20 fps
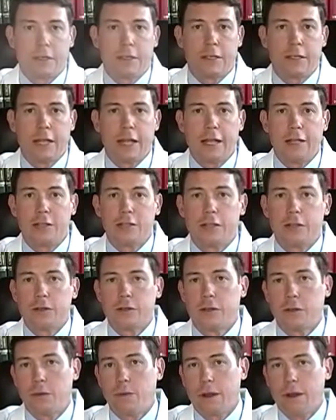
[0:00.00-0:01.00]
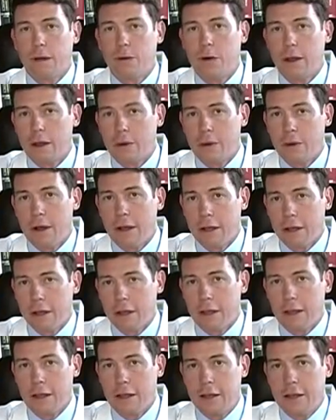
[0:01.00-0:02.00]
Dan's surgery went quite well
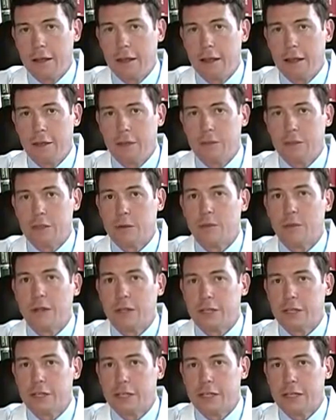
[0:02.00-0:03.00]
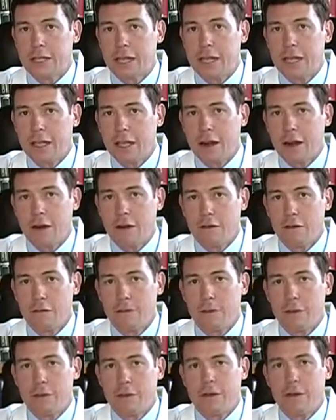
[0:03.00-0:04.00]
and he was a pleasure to take care of,
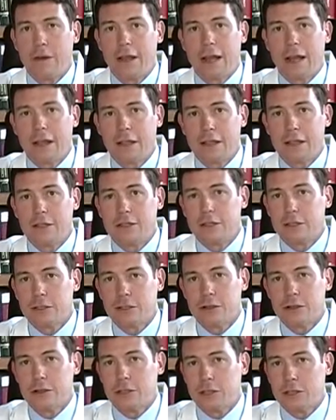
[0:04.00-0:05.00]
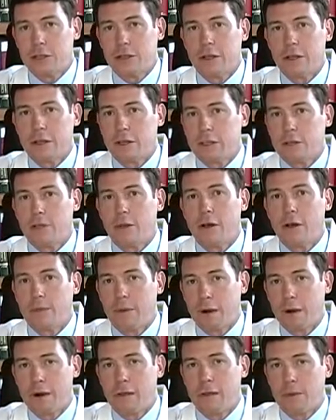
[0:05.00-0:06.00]
but the reality is the surgery is only a small
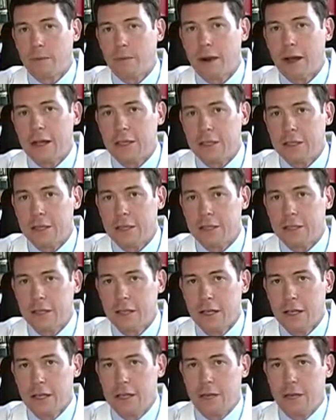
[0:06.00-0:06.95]
part of the process.